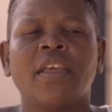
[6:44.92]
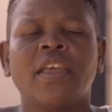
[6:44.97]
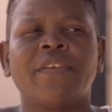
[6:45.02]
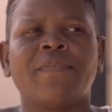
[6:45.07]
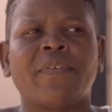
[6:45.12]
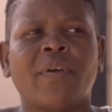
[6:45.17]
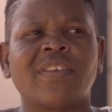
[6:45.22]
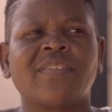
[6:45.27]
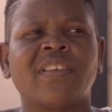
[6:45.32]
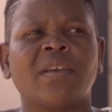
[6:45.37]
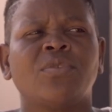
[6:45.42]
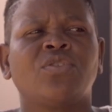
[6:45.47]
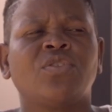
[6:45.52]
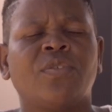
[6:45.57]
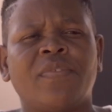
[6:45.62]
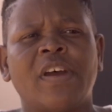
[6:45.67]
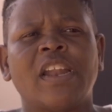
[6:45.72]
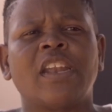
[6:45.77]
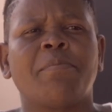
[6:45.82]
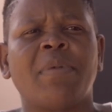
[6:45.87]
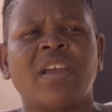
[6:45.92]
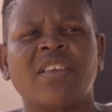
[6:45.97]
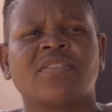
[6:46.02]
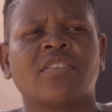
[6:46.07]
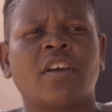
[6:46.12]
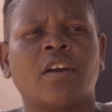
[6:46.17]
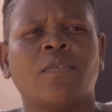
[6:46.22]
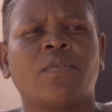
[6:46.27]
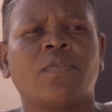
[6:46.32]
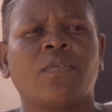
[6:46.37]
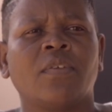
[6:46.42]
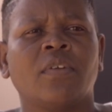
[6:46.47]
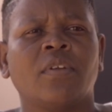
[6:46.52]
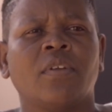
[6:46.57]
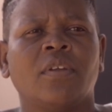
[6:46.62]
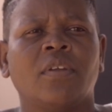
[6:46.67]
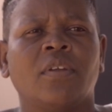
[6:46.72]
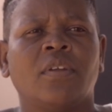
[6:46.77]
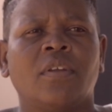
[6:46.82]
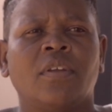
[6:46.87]
If I was able to find myself,
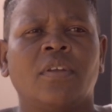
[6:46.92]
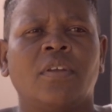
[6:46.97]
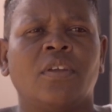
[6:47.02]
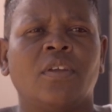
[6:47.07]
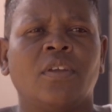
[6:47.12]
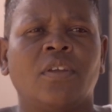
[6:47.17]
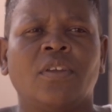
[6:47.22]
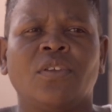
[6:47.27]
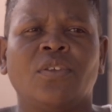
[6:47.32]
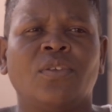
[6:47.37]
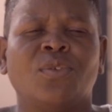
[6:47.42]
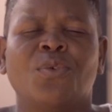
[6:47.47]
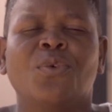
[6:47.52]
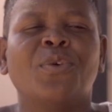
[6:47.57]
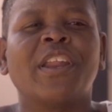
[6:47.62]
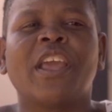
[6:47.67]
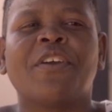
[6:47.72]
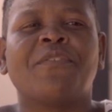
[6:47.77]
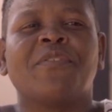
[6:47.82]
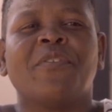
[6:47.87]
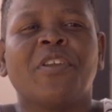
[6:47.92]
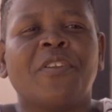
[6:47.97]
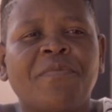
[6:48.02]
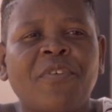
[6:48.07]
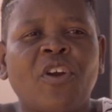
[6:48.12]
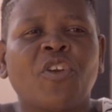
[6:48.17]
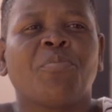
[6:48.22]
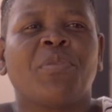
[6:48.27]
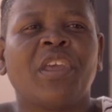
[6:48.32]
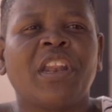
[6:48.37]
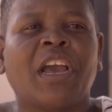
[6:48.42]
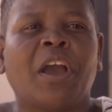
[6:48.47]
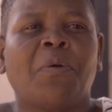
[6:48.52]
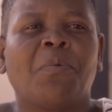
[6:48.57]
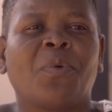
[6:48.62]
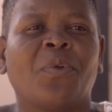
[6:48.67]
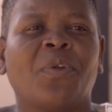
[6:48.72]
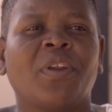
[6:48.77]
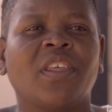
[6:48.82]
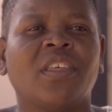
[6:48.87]
you wouldn't have even found me in
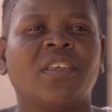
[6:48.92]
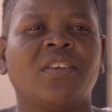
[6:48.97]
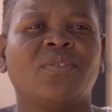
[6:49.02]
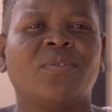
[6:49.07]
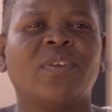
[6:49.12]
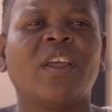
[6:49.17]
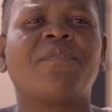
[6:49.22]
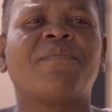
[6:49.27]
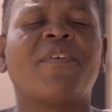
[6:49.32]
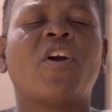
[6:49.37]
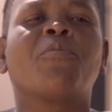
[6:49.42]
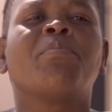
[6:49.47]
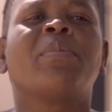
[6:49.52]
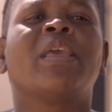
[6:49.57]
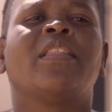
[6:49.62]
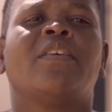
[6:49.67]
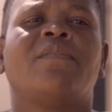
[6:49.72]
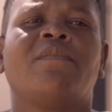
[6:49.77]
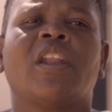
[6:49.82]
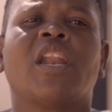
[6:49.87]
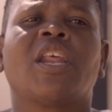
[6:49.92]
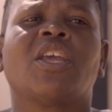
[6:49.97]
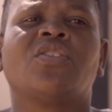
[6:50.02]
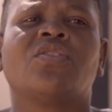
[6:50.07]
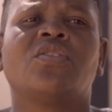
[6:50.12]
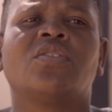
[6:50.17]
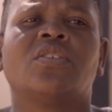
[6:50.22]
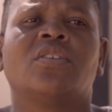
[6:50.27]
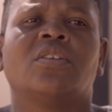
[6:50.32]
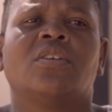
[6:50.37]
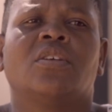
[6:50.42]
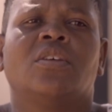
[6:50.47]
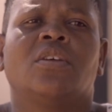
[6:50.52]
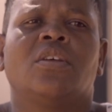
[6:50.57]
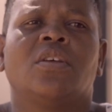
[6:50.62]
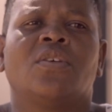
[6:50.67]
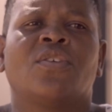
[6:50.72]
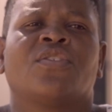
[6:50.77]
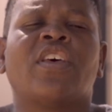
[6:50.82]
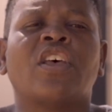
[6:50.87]
Kaburoni. You would have found me in the village,
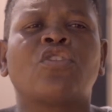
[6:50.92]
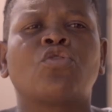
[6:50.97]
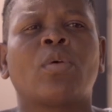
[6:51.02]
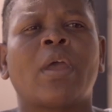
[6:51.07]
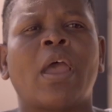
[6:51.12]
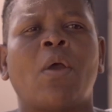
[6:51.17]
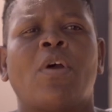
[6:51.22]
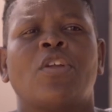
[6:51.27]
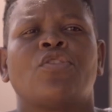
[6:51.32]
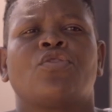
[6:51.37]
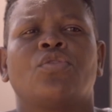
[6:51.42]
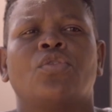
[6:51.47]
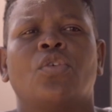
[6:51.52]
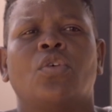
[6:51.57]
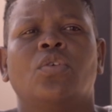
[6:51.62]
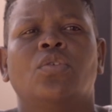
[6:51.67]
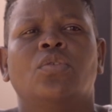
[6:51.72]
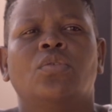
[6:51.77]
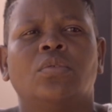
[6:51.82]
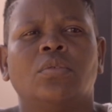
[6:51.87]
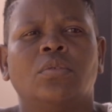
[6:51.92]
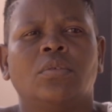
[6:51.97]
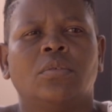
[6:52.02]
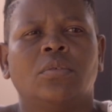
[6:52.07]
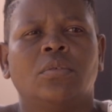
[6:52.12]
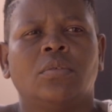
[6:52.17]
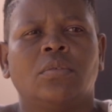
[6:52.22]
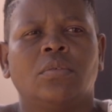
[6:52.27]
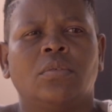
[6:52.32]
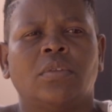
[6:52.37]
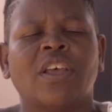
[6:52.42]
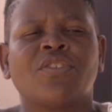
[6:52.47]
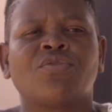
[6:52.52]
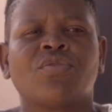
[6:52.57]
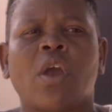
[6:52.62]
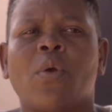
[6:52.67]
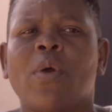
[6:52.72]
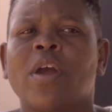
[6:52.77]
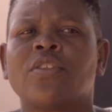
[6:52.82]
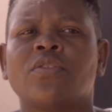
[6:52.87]
because that's where I want to go. That's
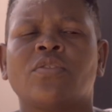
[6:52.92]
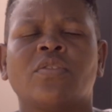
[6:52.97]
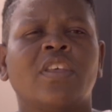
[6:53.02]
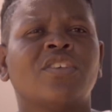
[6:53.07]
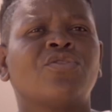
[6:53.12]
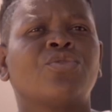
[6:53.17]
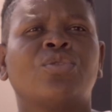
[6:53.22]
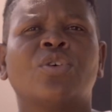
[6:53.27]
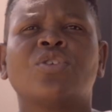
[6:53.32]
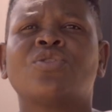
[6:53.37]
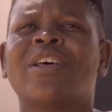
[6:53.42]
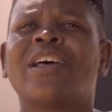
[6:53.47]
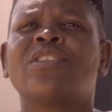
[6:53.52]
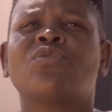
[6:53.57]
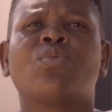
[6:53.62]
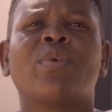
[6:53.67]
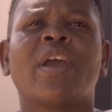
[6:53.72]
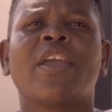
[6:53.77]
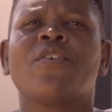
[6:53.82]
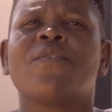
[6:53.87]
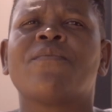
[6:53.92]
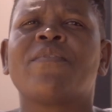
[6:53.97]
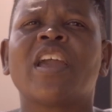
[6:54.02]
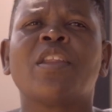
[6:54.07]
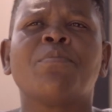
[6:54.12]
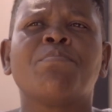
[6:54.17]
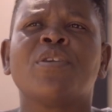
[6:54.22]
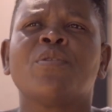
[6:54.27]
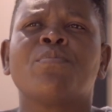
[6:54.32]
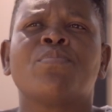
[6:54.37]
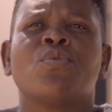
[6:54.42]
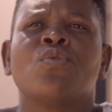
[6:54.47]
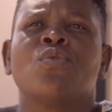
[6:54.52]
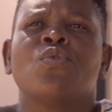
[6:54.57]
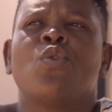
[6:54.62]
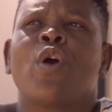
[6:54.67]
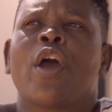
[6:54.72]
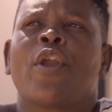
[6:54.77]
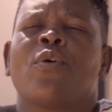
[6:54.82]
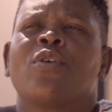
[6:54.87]
where I want. That's where you find people
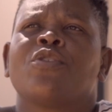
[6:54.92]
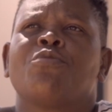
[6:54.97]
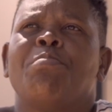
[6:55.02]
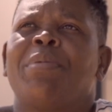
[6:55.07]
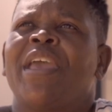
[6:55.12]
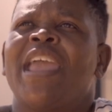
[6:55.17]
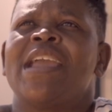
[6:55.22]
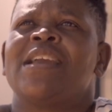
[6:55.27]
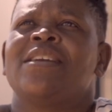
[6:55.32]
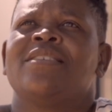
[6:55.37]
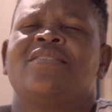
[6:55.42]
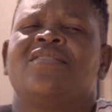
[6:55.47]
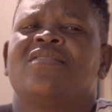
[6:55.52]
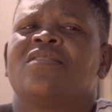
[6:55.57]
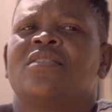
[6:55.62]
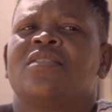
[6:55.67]
who are not banked.